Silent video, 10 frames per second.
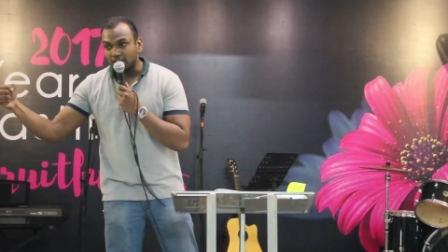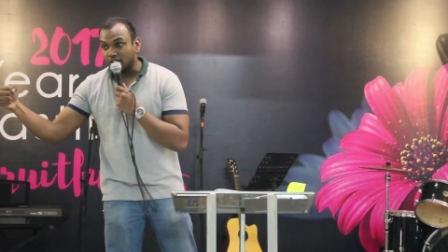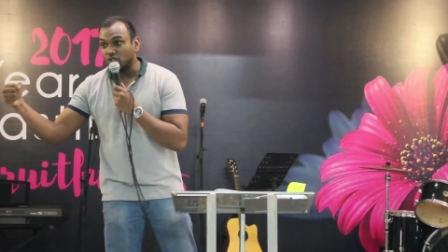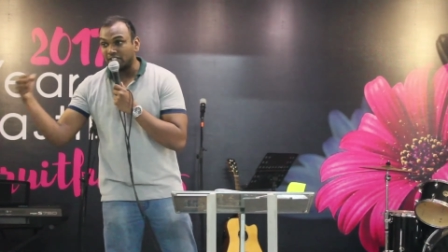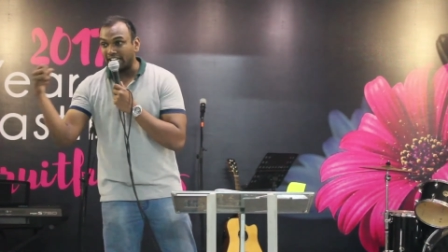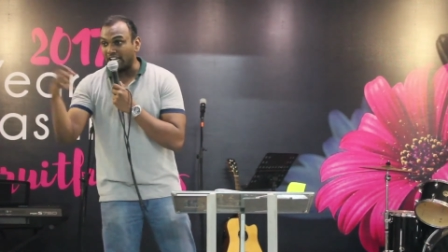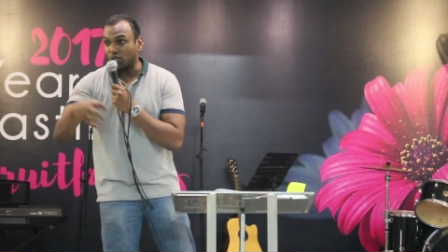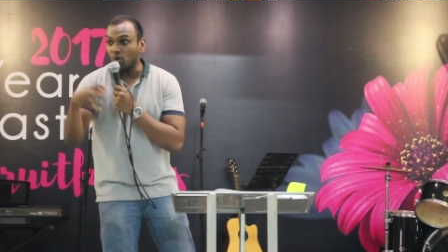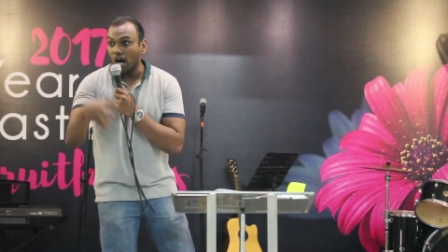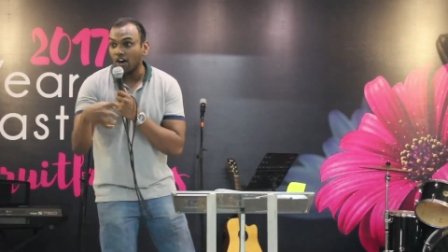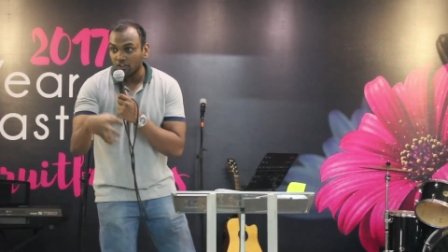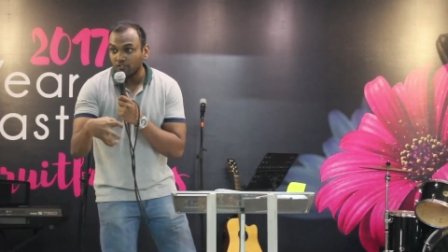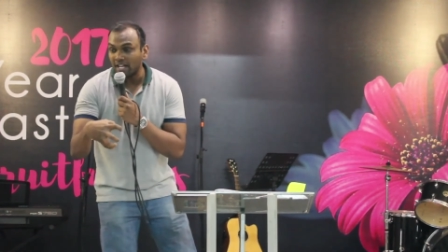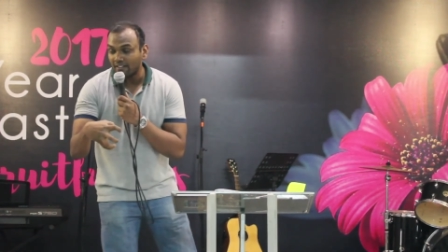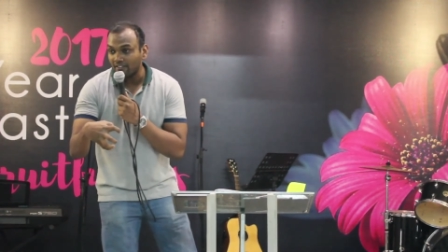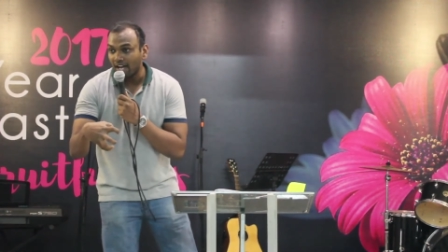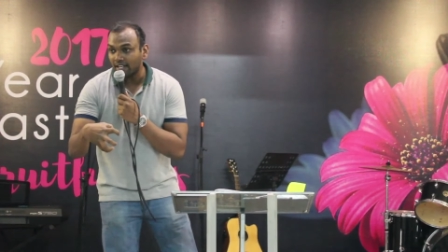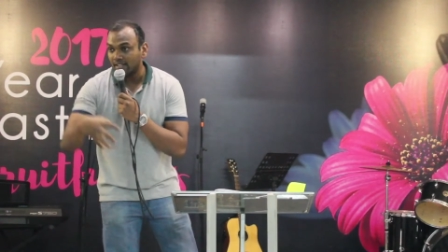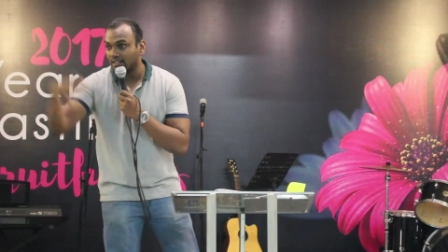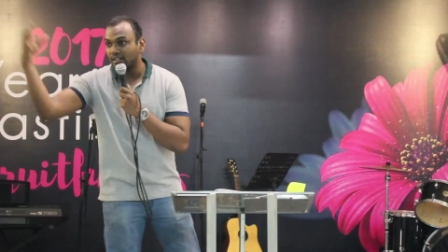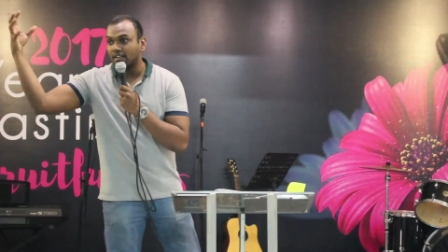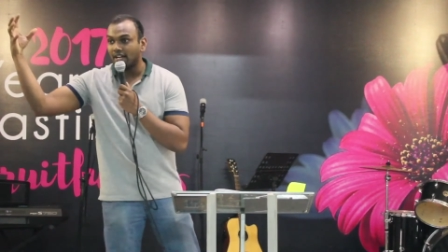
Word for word: you know, take you out of that valley